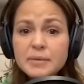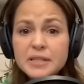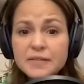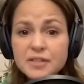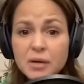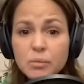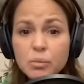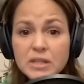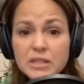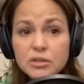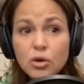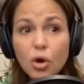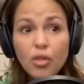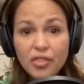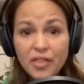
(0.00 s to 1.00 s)
if someone's
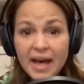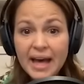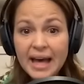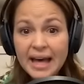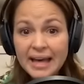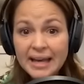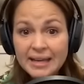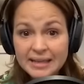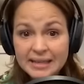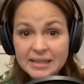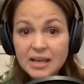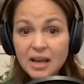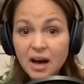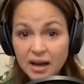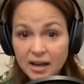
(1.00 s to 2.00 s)
not there in
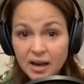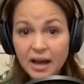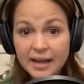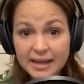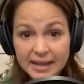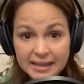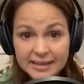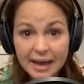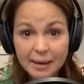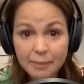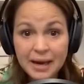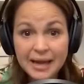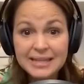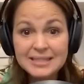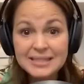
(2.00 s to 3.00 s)
life, like mm. in that
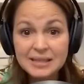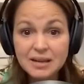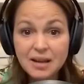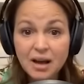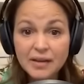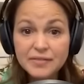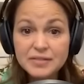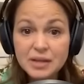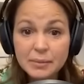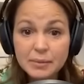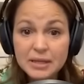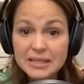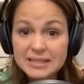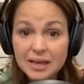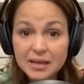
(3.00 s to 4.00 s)
place in life, so
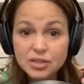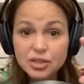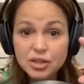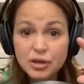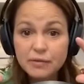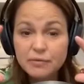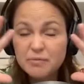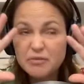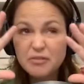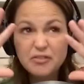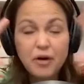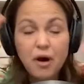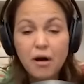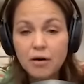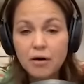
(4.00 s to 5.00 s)
it's such a
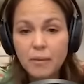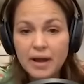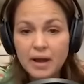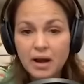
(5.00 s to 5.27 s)
far away